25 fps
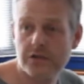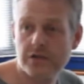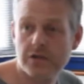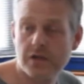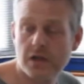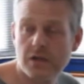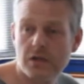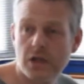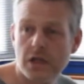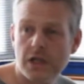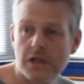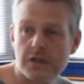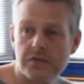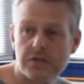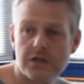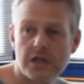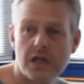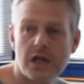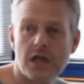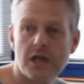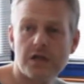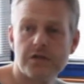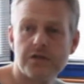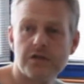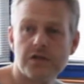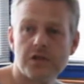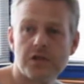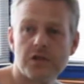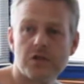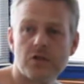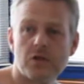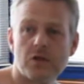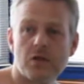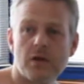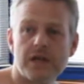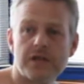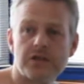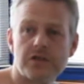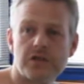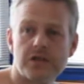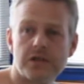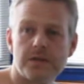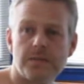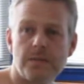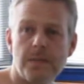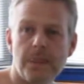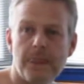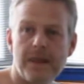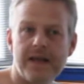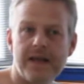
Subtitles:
So to answer your question,